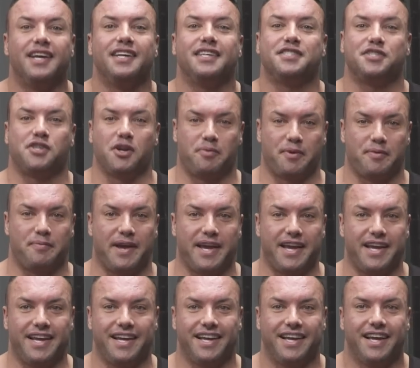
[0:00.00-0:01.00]
Stupid
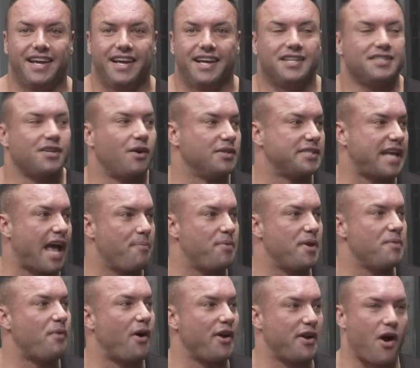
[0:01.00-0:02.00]
me, because I was
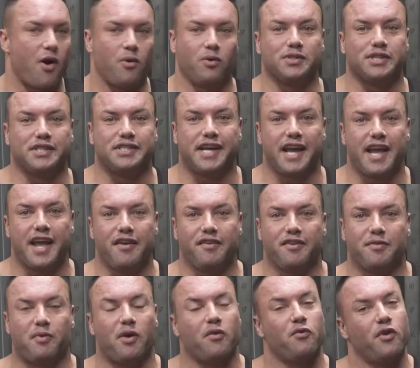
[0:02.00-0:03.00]
happy my goal was
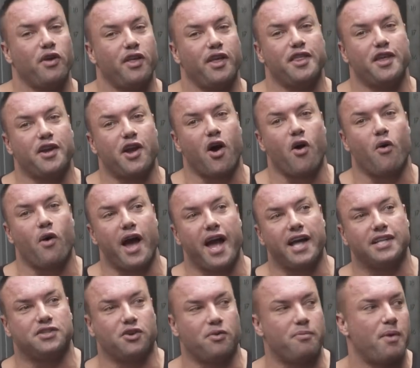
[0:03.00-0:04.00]
achieved, but really the goal I
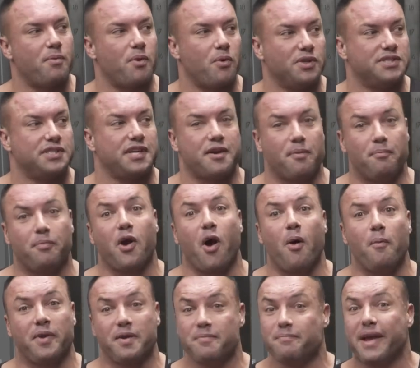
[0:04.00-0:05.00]
had to remember was
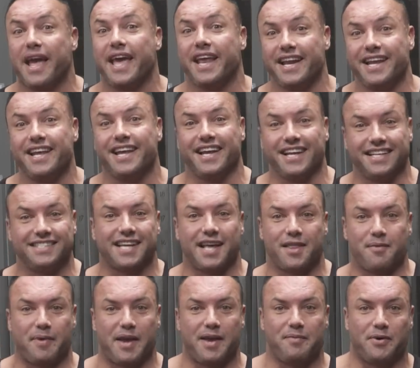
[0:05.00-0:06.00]
competing against
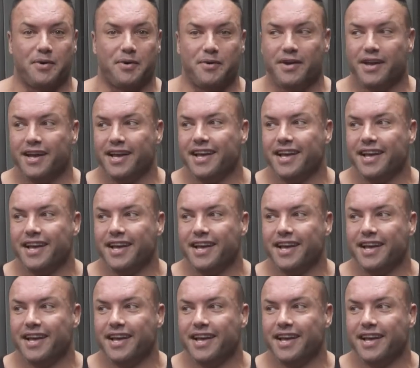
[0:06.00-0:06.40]
other people.